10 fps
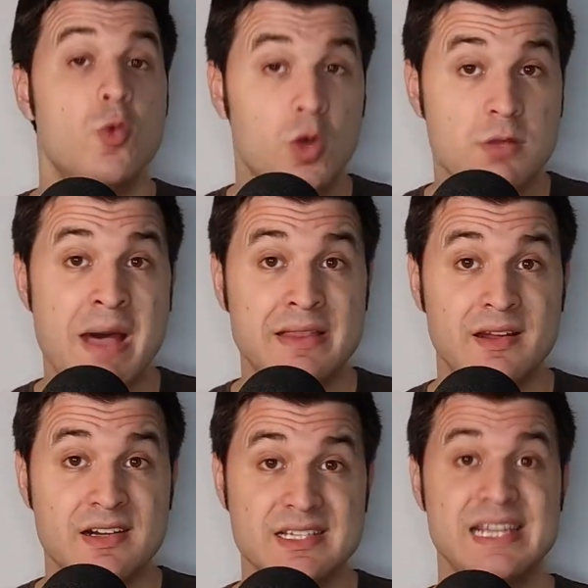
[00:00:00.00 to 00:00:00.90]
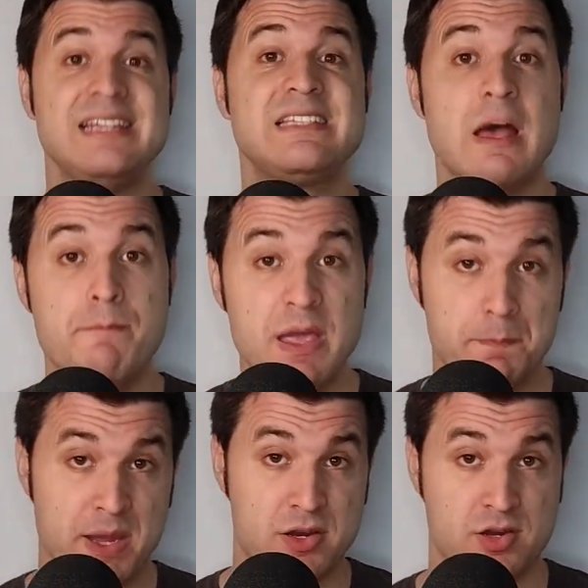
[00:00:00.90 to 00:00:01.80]
What matters is the
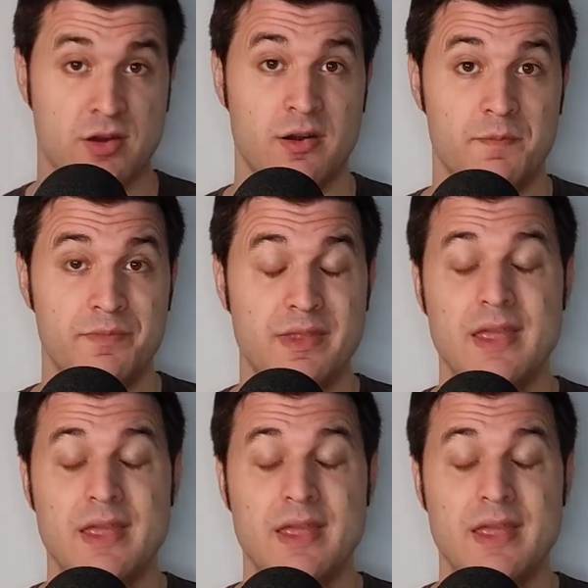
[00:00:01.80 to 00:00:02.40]
big picture.